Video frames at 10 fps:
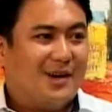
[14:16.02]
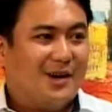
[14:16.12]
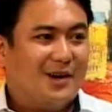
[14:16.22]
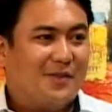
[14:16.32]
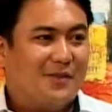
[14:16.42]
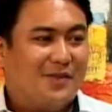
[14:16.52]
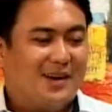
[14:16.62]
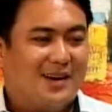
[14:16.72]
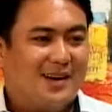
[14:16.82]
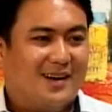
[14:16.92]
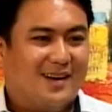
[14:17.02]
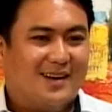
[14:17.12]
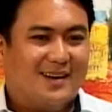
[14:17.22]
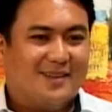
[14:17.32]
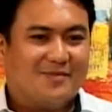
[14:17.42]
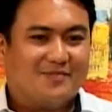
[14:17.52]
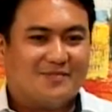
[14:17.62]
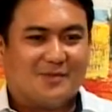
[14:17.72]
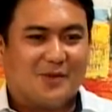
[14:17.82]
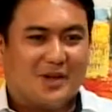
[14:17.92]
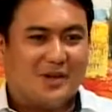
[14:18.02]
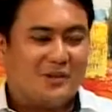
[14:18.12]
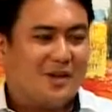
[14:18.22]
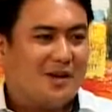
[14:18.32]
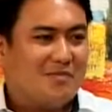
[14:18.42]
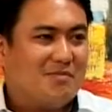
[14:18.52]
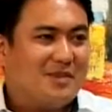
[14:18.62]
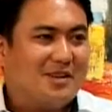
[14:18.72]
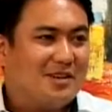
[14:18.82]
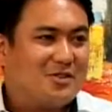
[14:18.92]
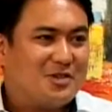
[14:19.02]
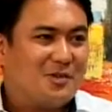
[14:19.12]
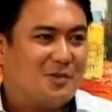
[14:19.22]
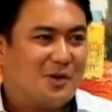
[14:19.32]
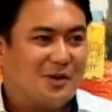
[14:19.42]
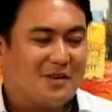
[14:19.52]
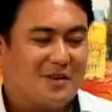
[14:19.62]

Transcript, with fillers: of uh, whether it become leadership or